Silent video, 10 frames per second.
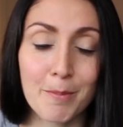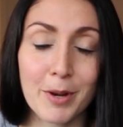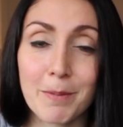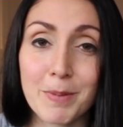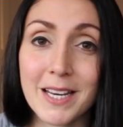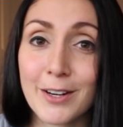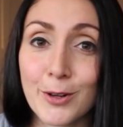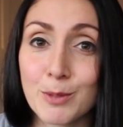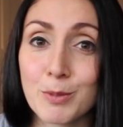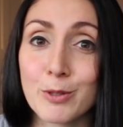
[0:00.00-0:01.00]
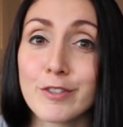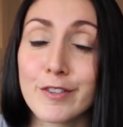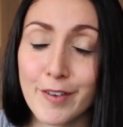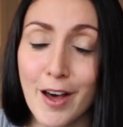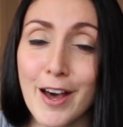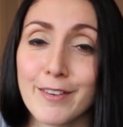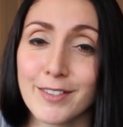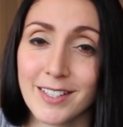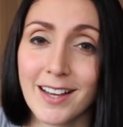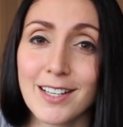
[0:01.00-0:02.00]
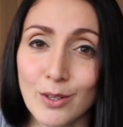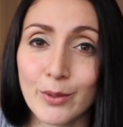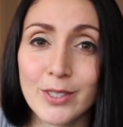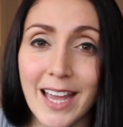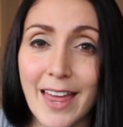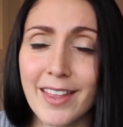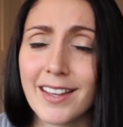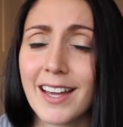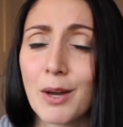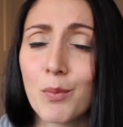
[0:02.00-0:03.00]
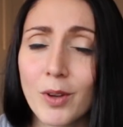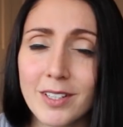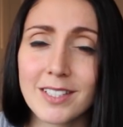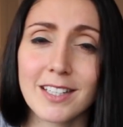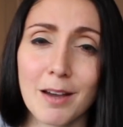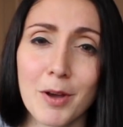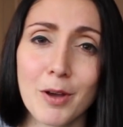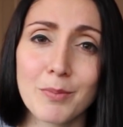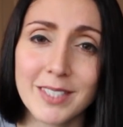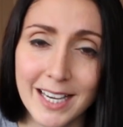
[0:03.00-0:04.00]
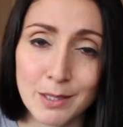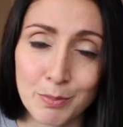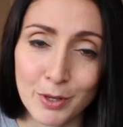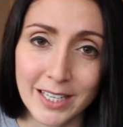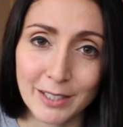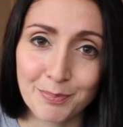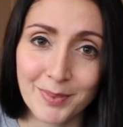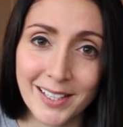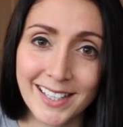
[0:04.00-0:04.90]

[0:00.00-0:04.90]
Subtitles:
but I'd been in hospital for 5 nights altogether and I wanted to come home desperately.